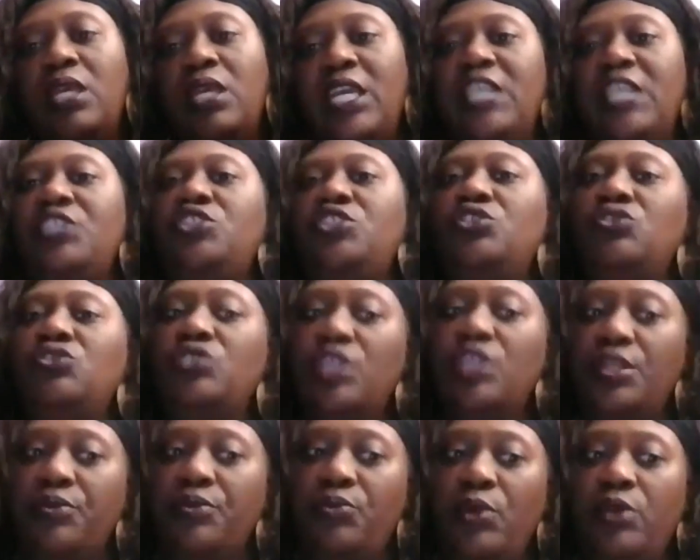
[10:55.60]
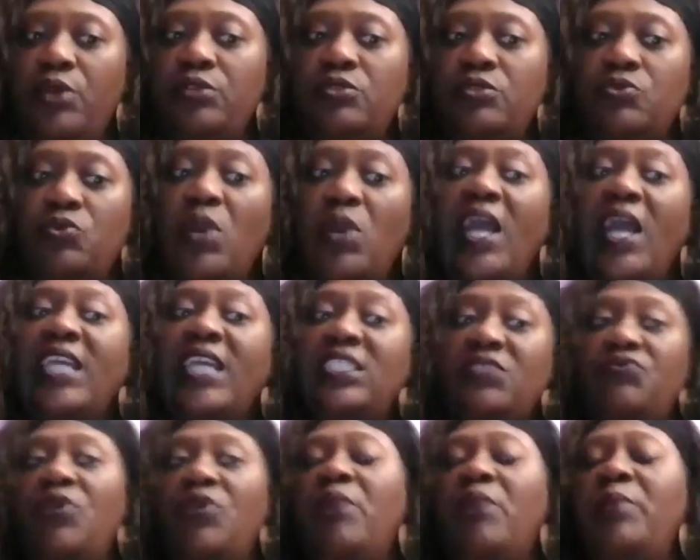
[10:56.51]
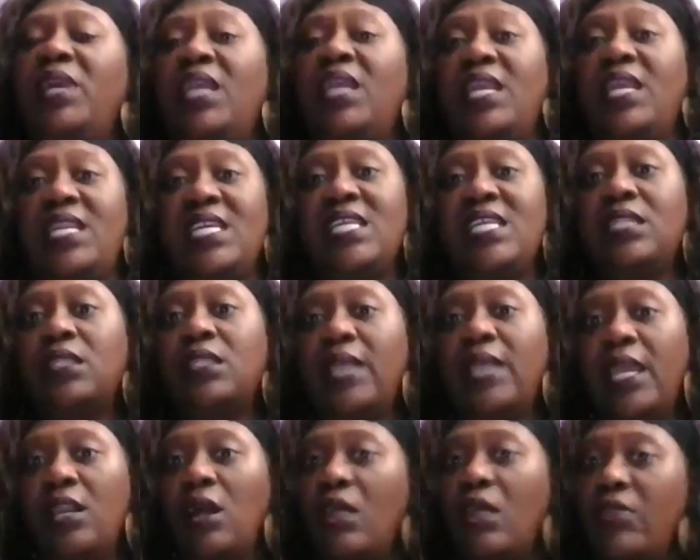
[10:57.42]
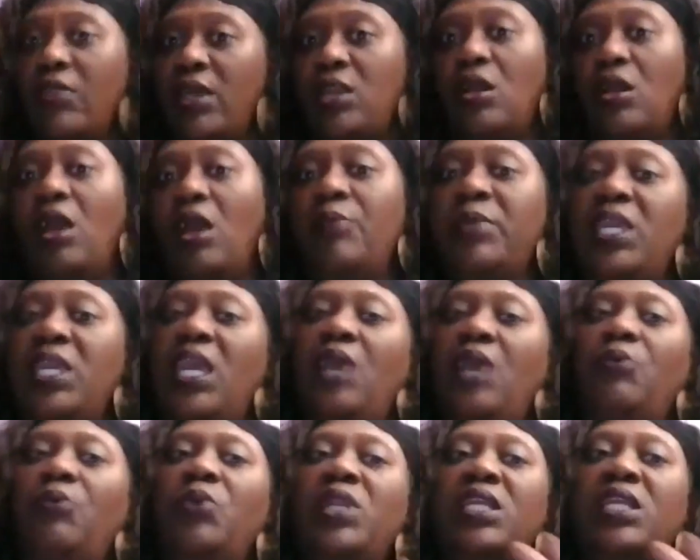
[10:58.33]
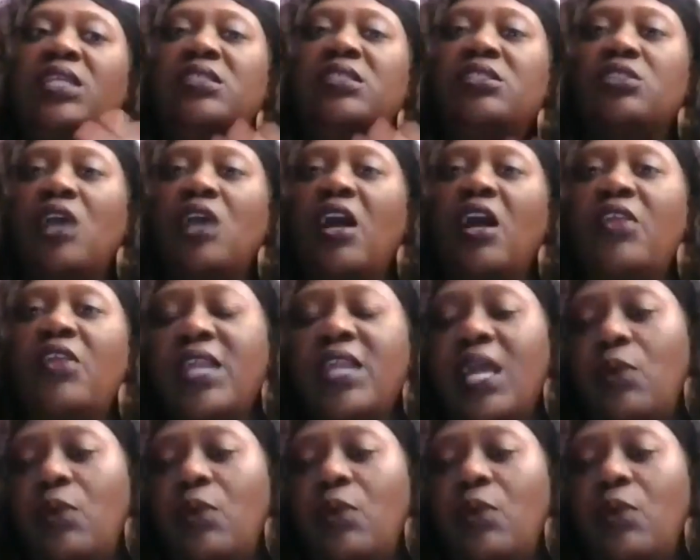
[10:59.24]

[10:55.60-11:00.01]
issues that arise from it. And he laid all that on me. And when he saw that I